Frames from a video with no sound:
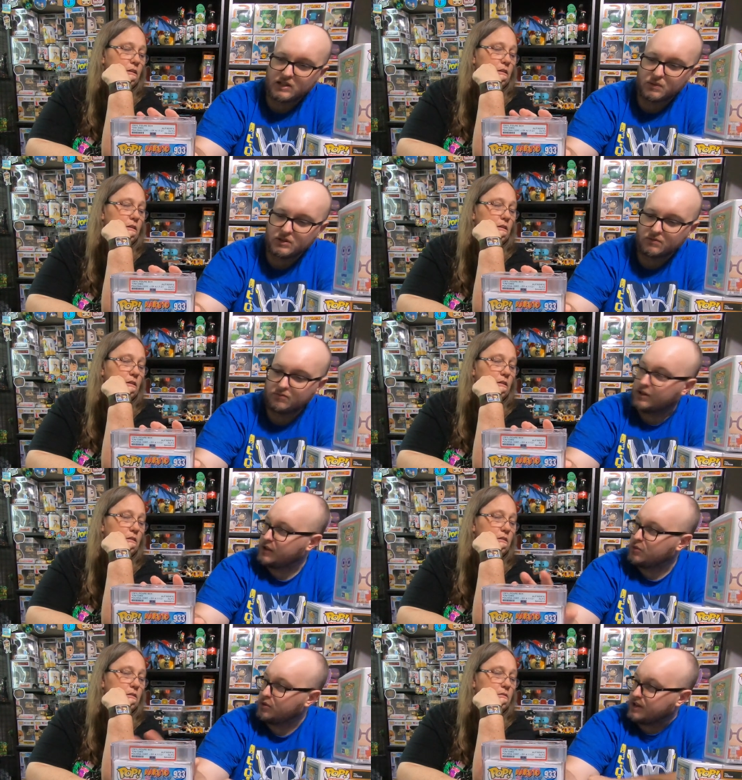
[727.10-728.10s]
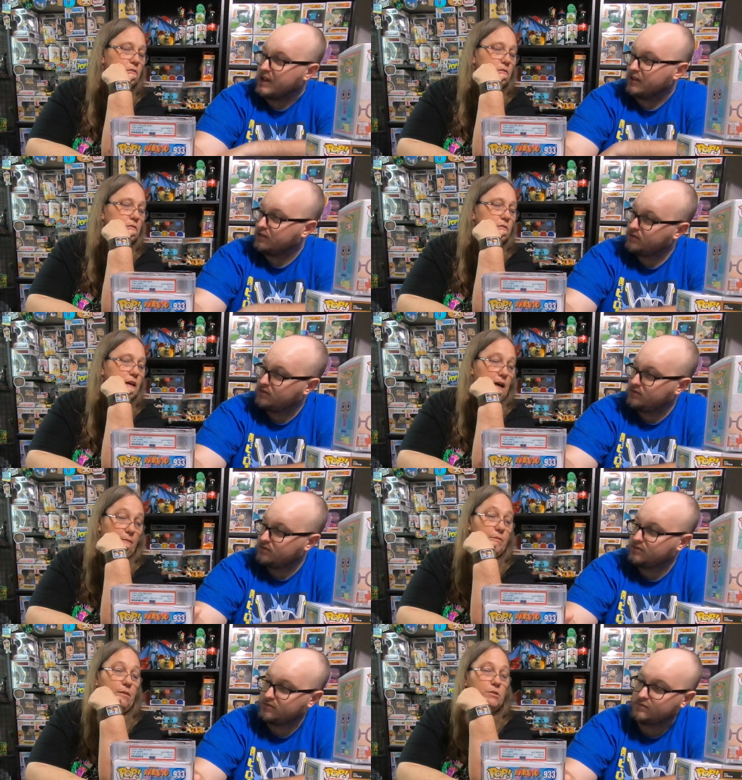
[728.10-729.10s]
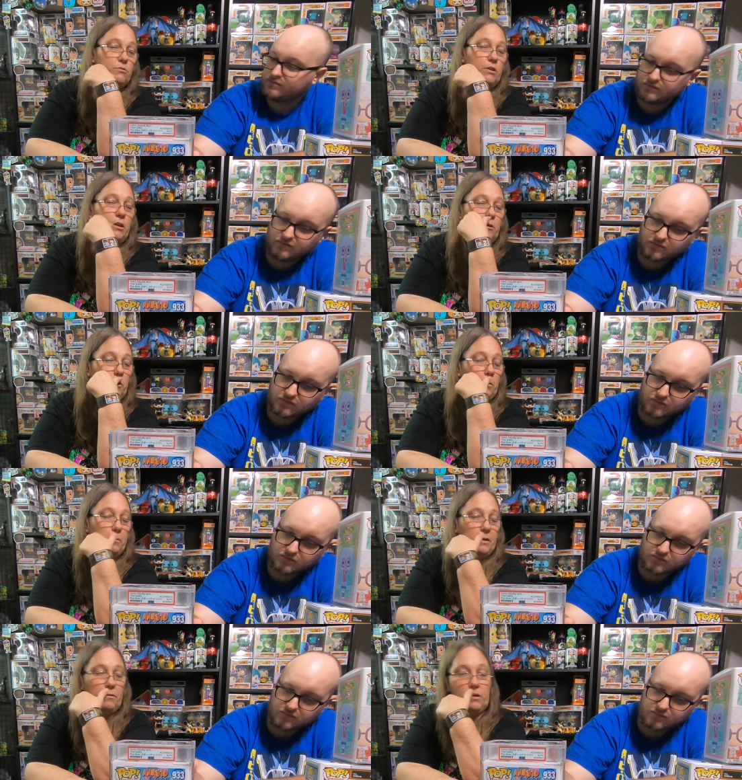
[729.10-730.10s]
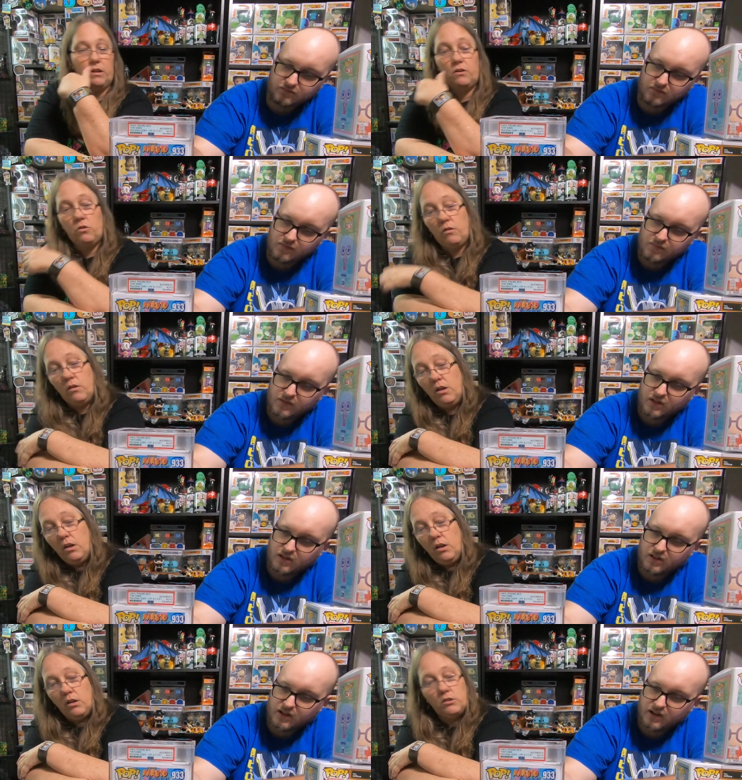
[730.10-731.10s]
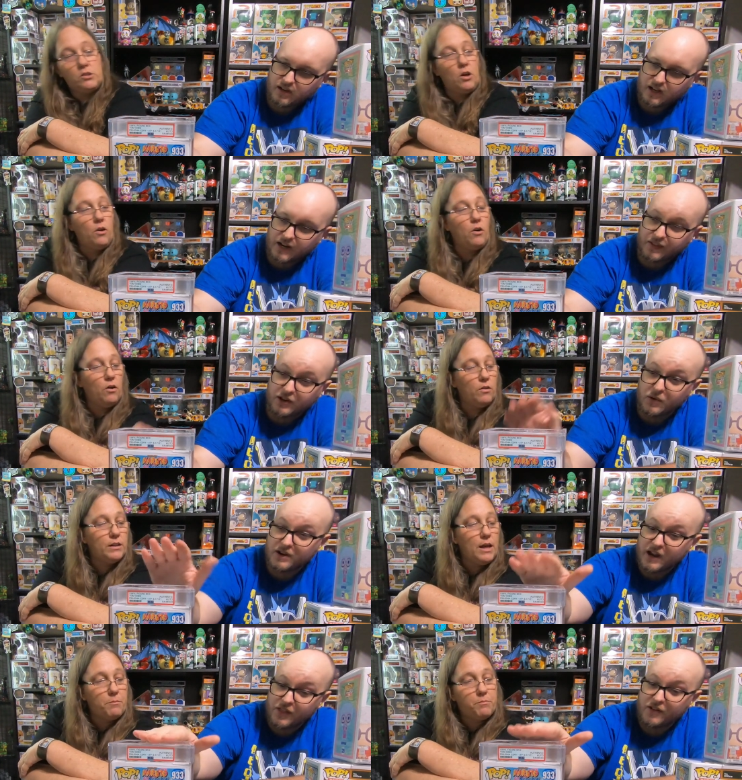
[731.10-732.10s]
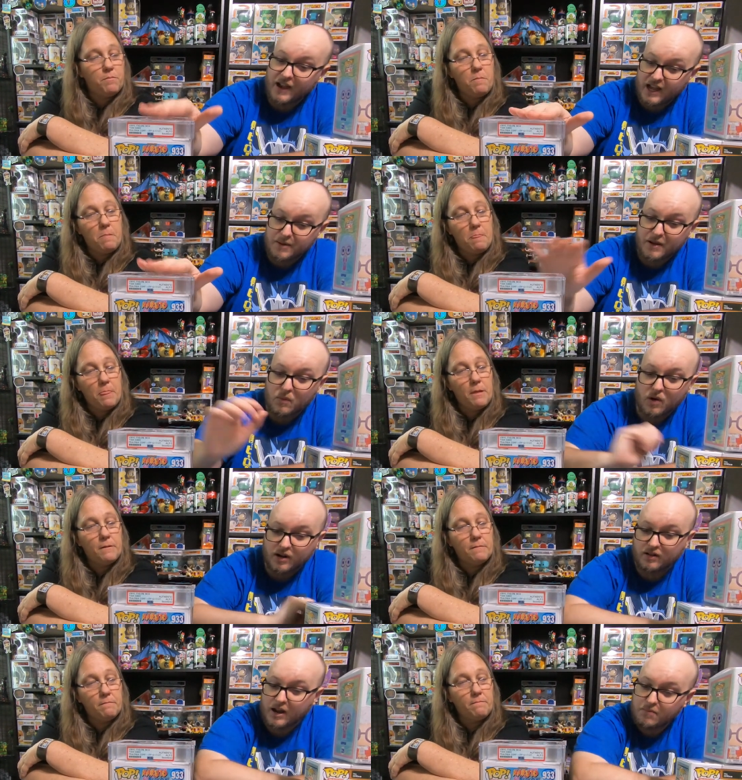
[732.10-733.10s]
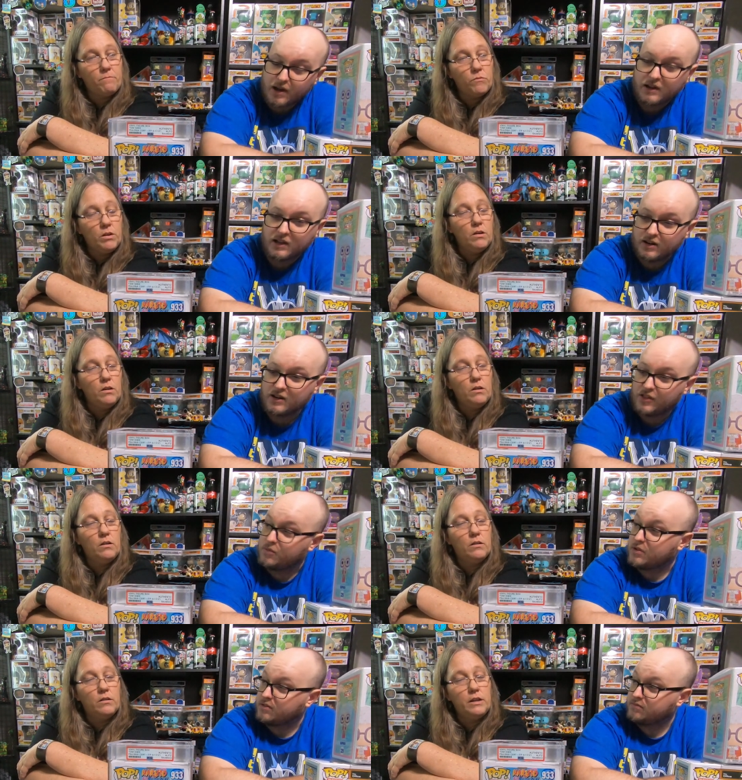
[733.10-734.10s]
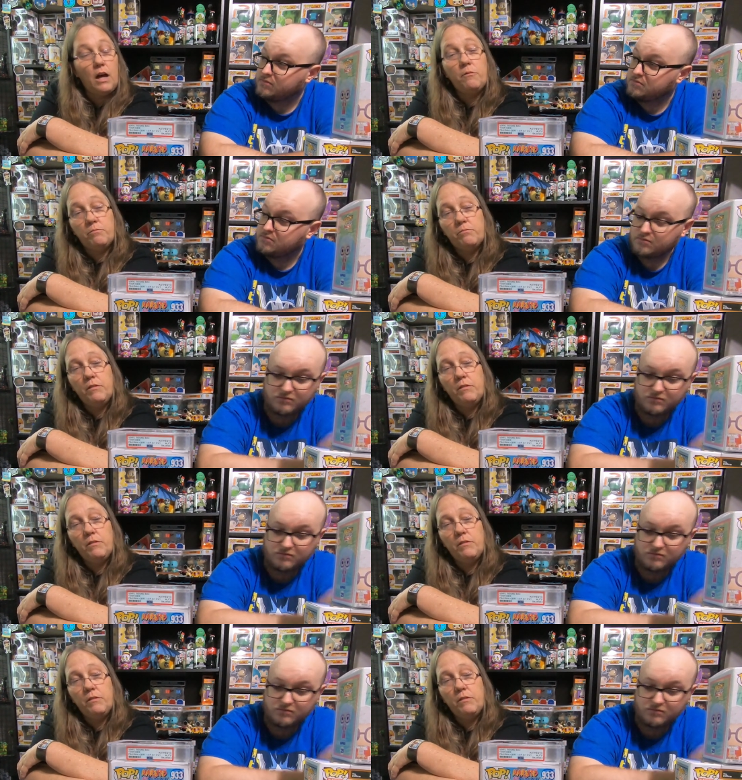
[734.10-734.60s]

Speaker 1: this was really cool to get.
Speaker 2: Yeah, that was really cool. Really, really cool.
Speaker 1: So, and if they do another anime one, I might get another one.
Speaker 2: Yeah.